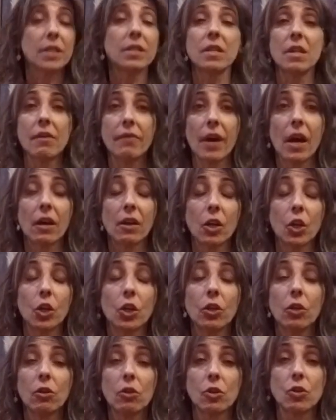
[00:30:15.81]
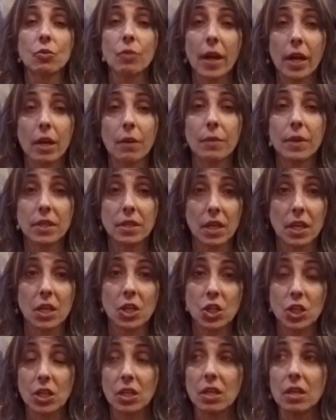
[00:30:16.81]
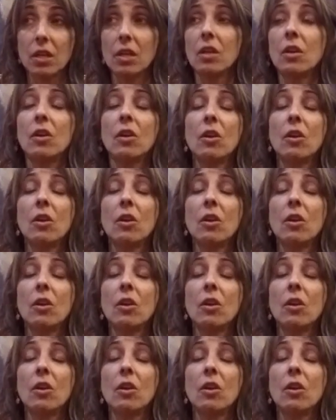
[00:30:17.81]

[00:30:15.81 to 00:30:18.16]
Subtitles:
to give out a huge recommendation